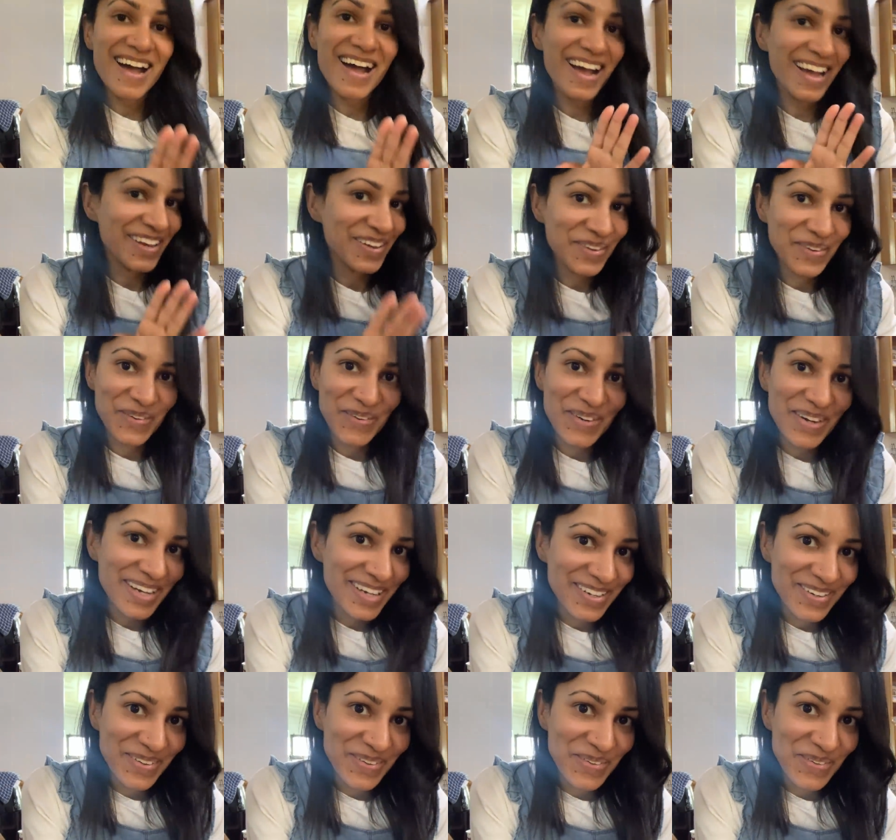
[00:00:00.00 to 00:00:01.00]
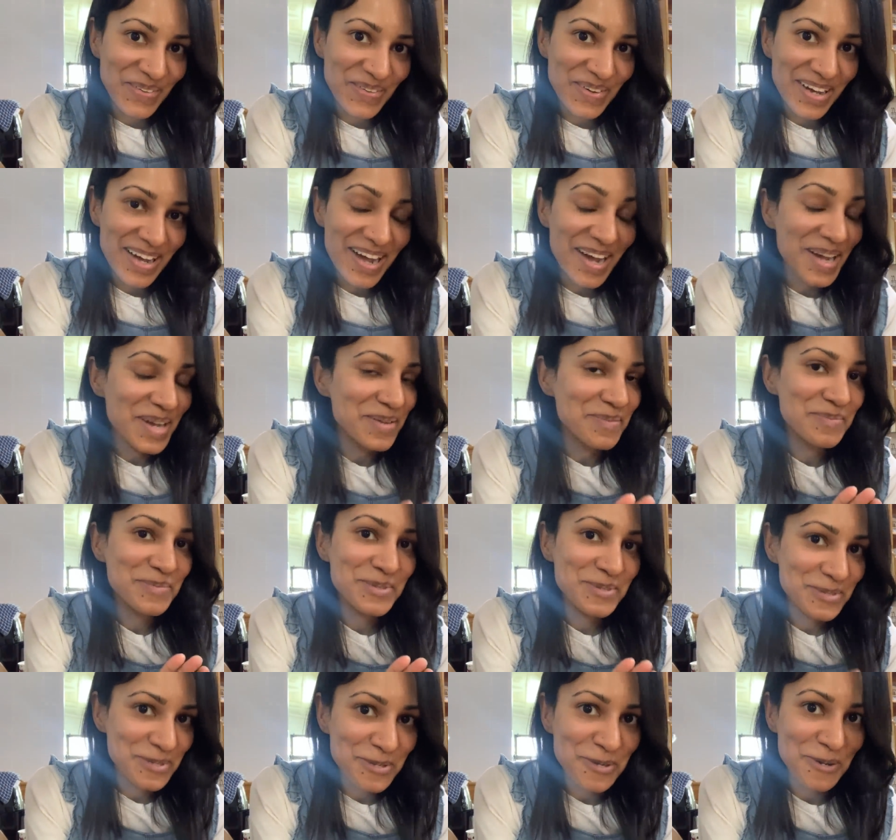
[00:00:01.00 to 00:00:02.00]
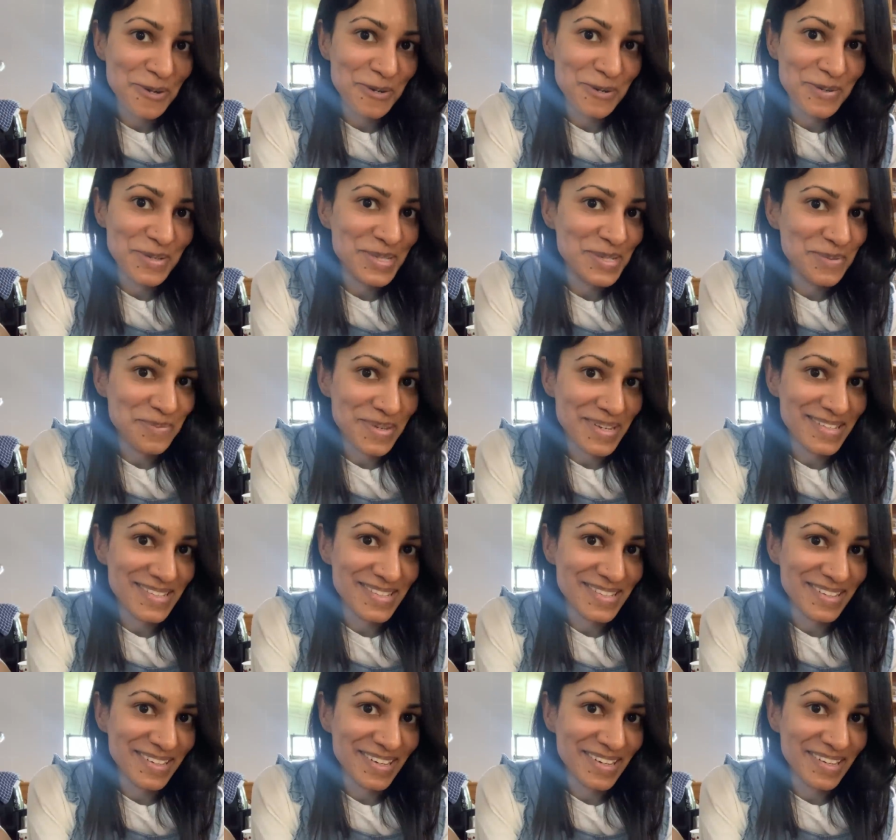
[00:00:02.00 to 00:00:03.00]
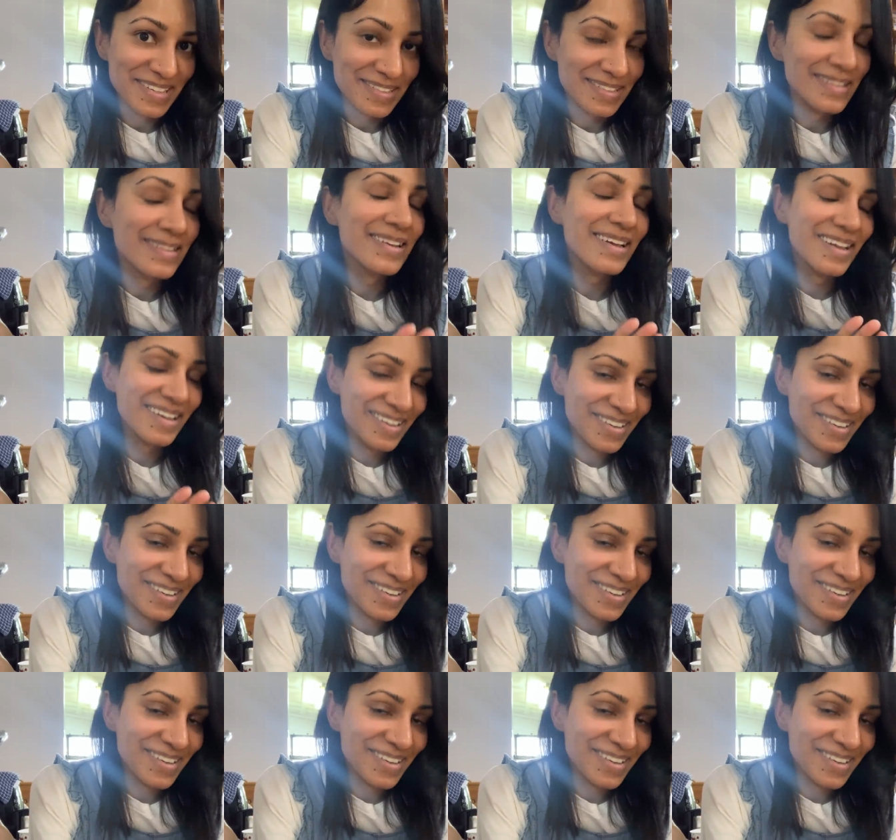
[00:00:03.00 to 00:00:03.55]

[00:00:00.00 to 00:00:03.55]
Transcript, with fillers: I know, I know. I'm so domesticated. I